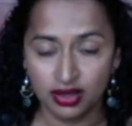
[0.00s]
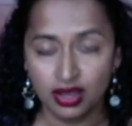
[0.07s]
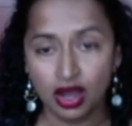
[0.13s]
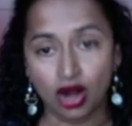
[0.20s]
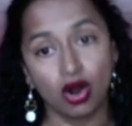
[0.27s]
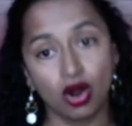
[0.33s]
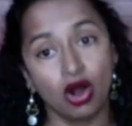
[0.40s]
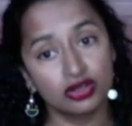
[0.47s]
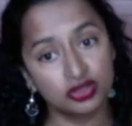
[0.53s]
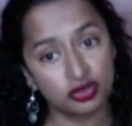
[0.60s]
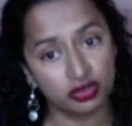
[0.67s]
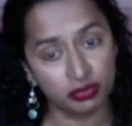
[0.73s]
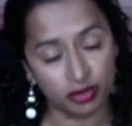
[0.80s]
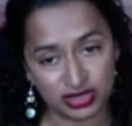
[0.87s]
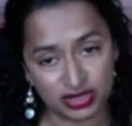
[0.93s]
are also the
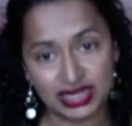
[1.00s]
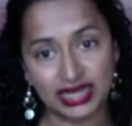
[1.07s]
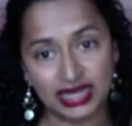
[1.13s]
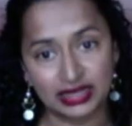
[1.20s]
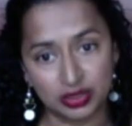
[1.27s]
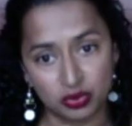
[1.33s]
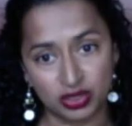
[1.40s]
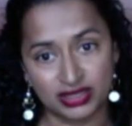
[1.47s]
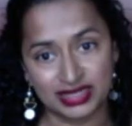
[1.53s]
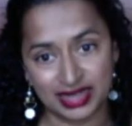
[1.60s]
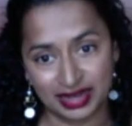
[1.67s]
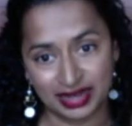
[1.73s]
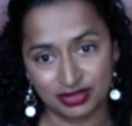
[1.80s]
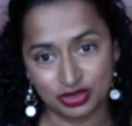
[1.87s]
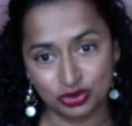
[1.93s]
most likely ones to have
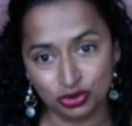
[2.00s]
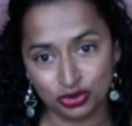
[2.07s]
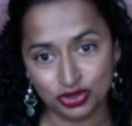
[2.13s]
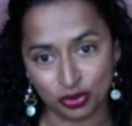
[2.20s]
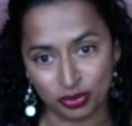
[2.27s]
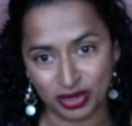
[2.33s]
schools open.